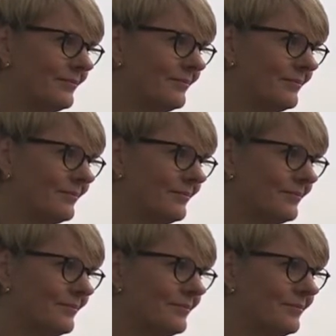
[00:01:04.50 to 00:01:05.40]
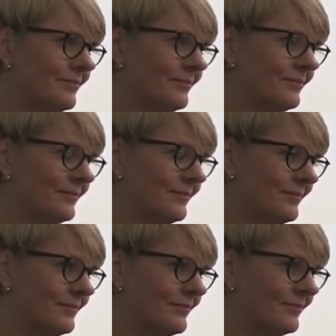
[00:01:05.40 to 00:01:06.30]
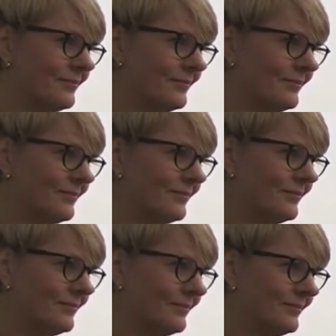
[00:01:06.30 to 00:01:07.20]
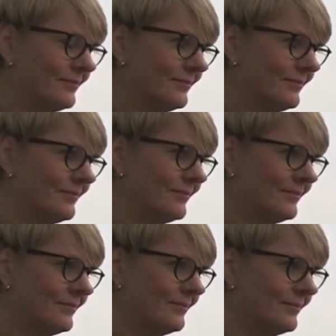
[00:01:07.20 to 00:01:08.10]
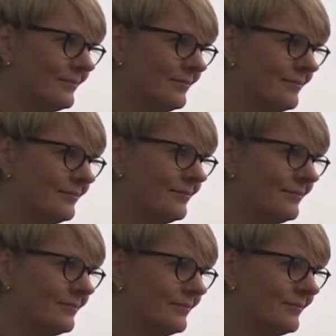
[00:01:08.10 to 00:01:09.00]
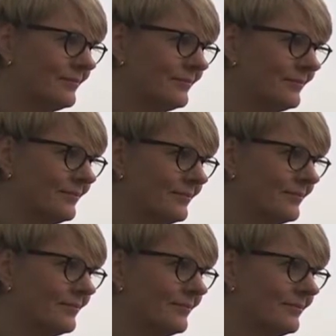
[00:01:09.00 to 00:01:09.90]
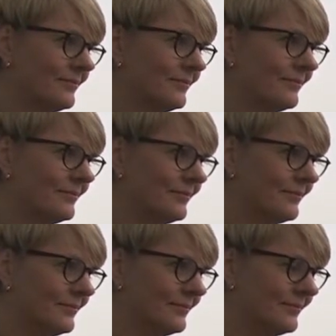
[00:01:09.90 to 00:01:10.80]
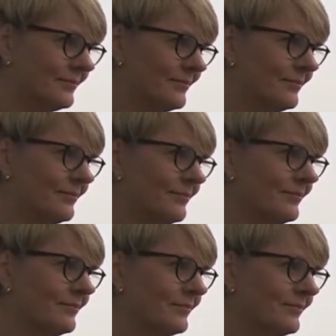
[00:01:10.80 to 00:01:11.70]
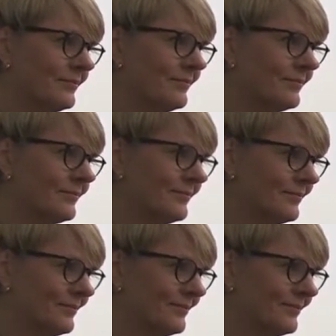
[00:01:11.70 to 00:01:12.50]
No words are spoken by the person on screen.